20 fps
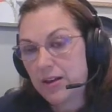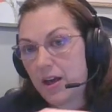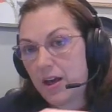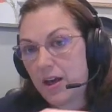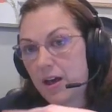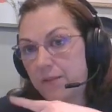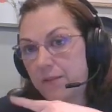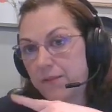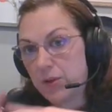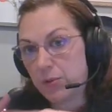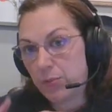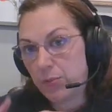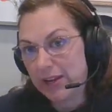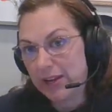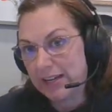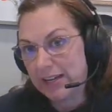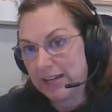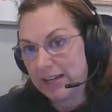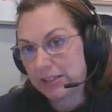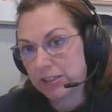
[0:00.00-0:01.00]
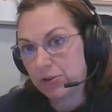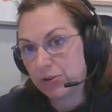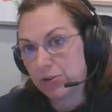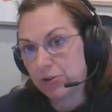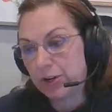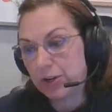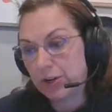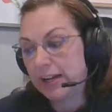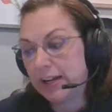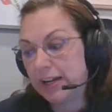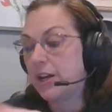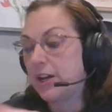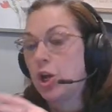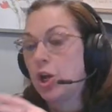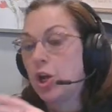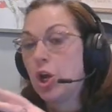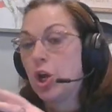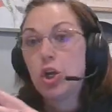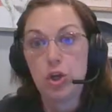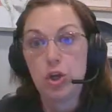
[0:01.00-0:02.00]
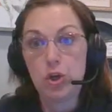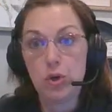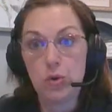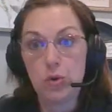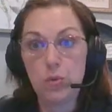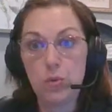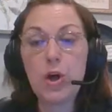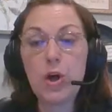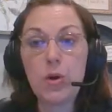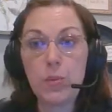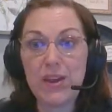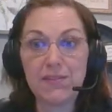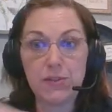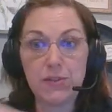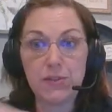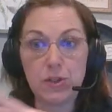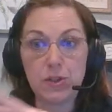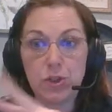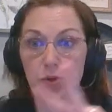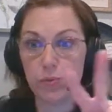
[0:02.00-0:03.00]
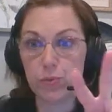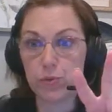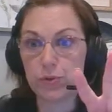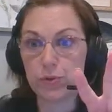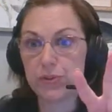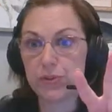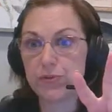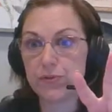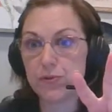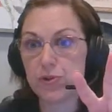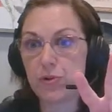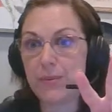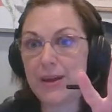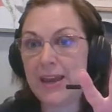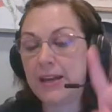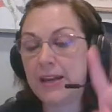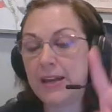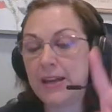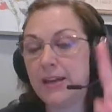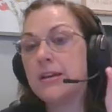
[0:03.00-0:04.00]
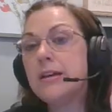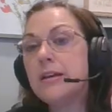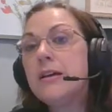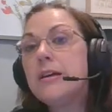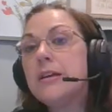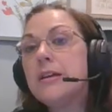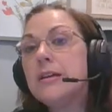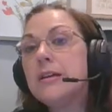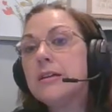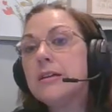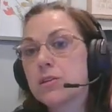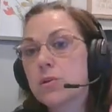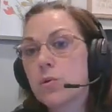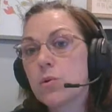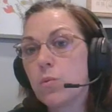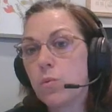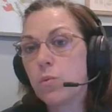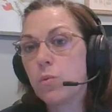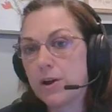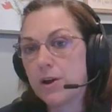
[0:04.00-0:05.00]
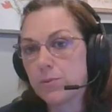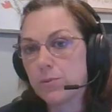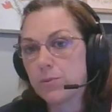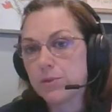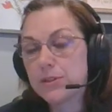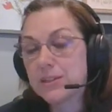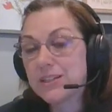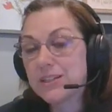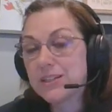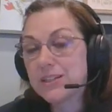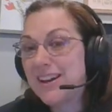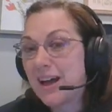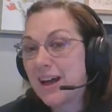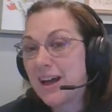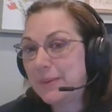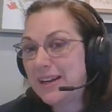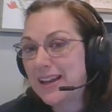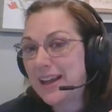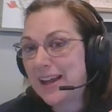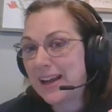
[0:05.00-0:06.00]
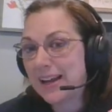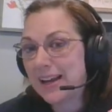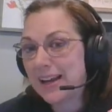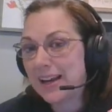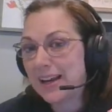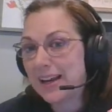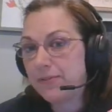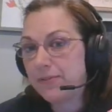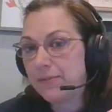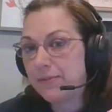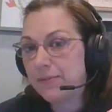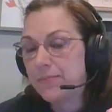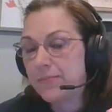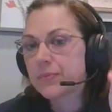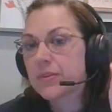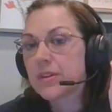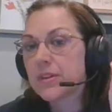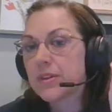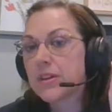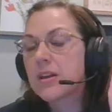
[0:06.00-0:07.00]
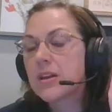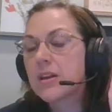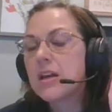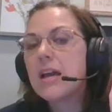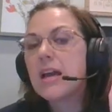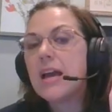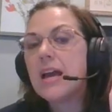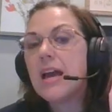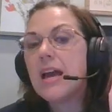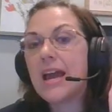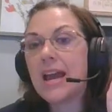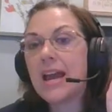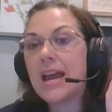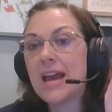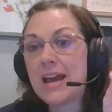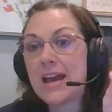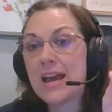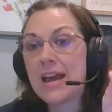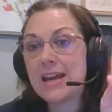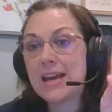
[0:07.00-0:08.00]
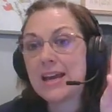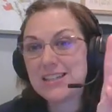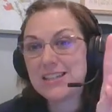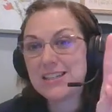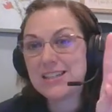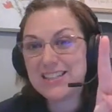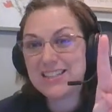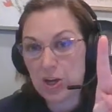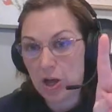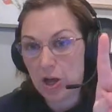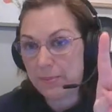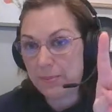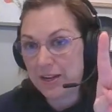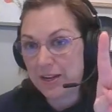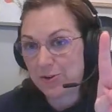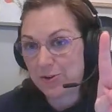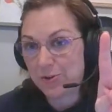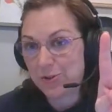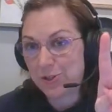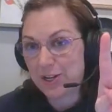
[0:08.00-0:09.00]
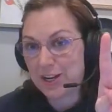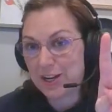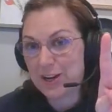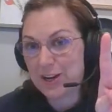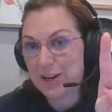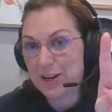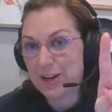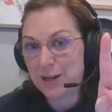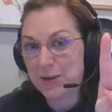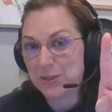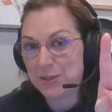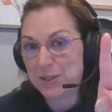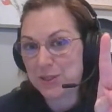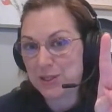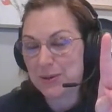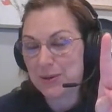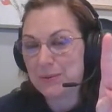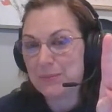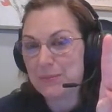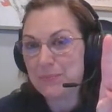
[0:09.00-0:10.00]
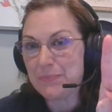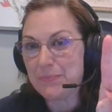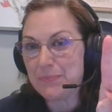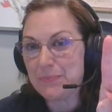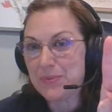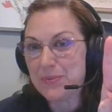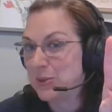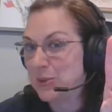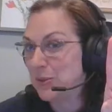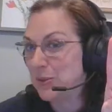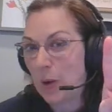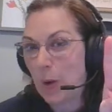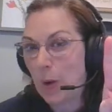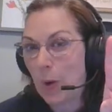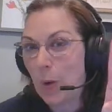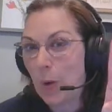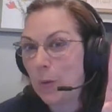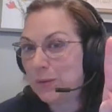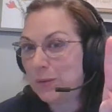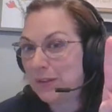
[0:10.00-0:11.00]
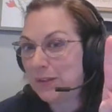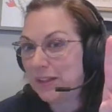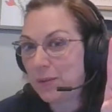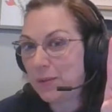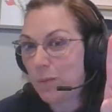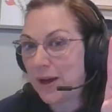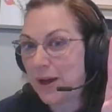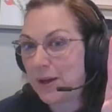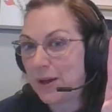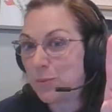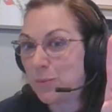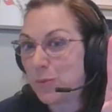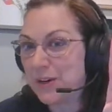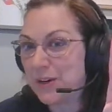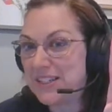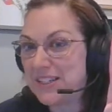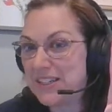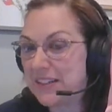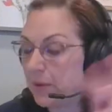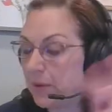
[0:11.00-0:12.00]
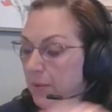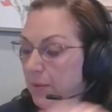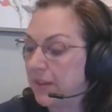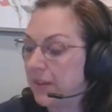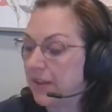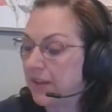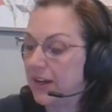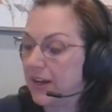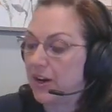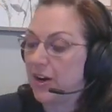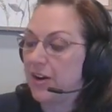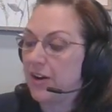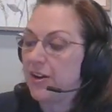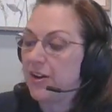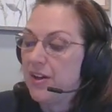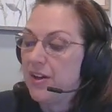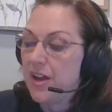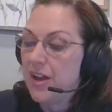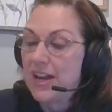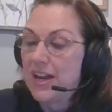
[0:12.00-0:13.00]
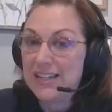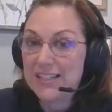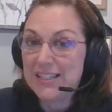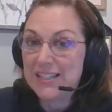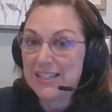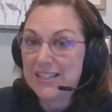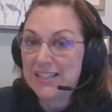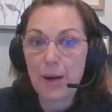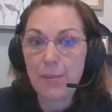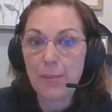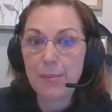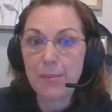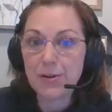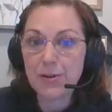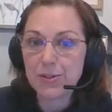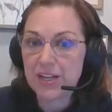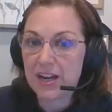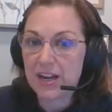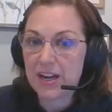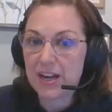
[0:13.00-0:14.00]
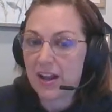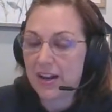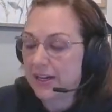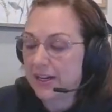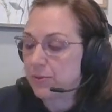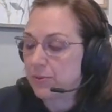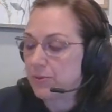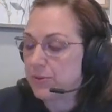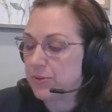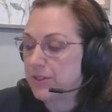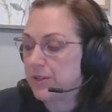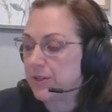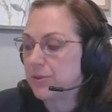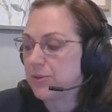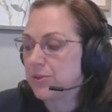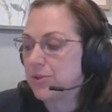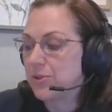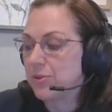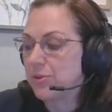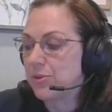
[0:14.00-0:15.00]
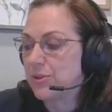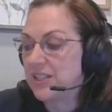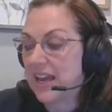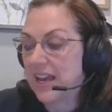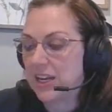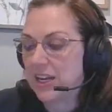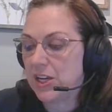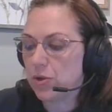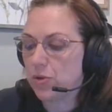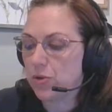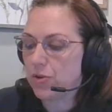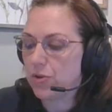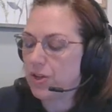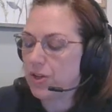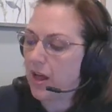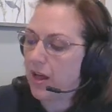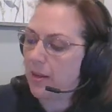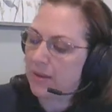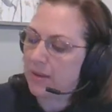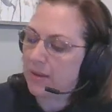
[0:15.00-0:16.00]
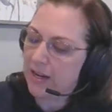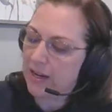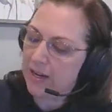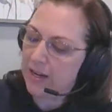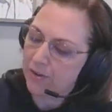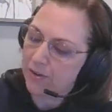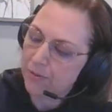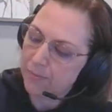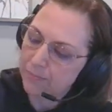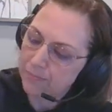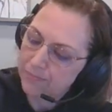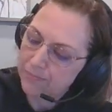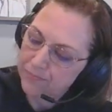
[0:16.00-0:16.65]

of the Week six Learning Guide, you know we have two rules for domain. Square roots cannot be negative, and denominators cannot equal zero. So the only one we're dealing with here is denominators cannot equal zero. So take your denominator,